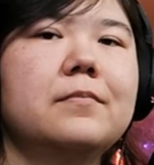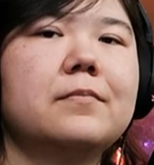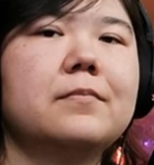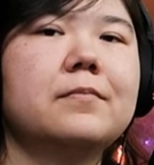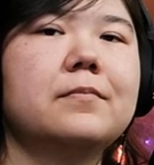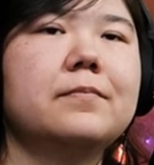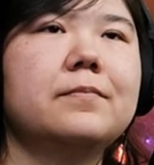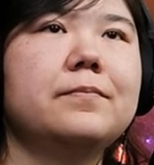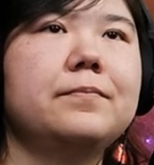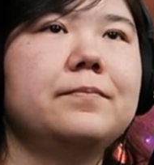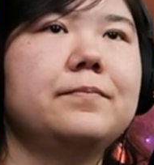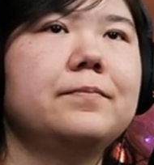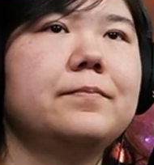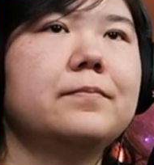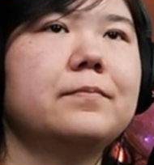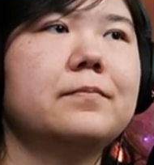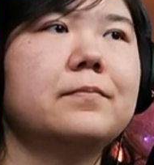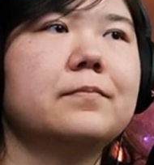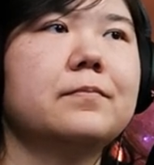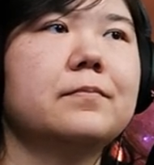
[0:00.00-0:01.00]

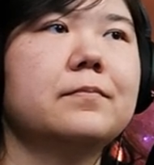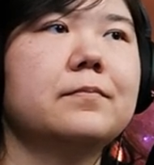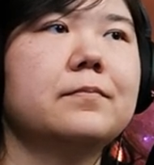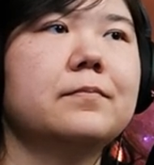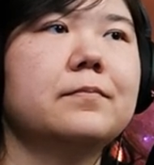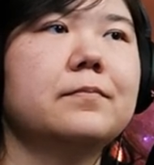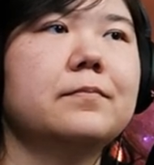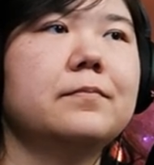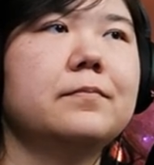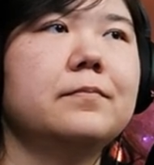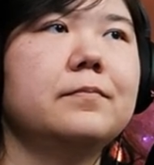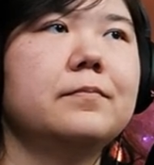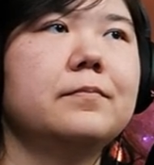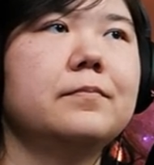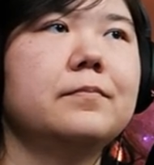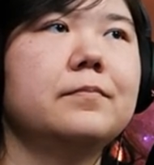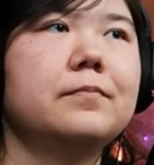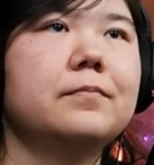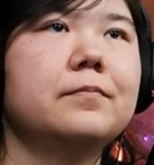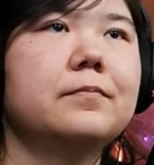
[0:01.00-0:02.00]

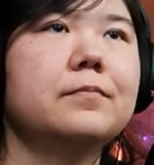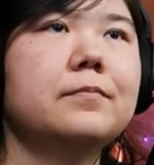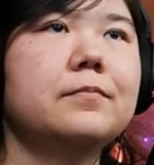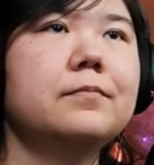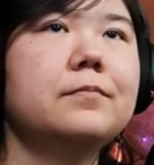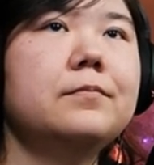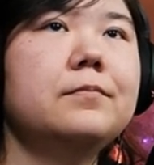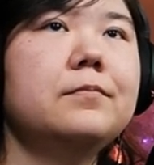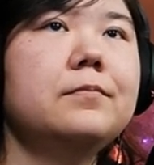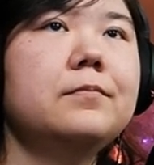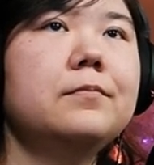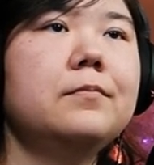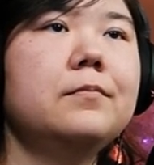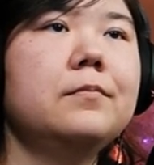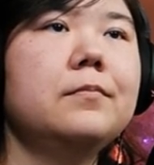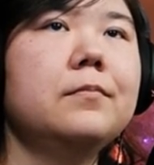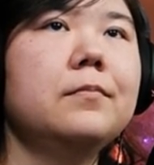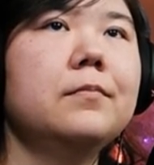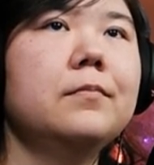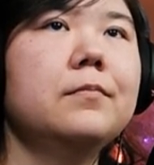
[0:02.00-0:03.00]

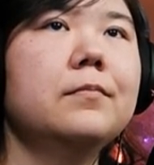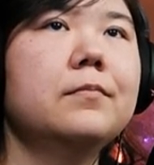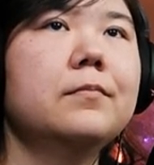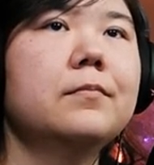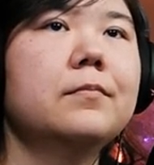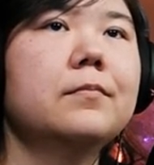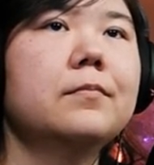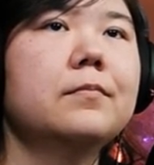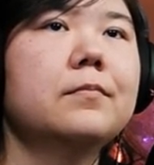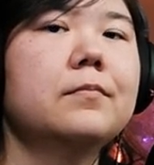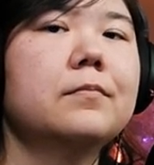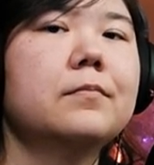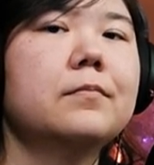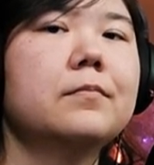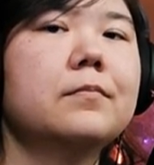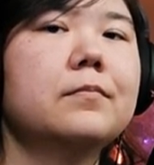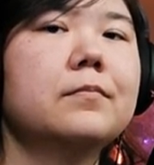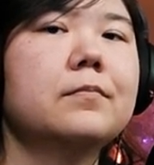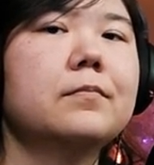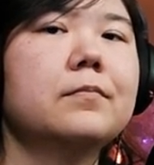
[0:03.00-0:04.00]
Nothing is said.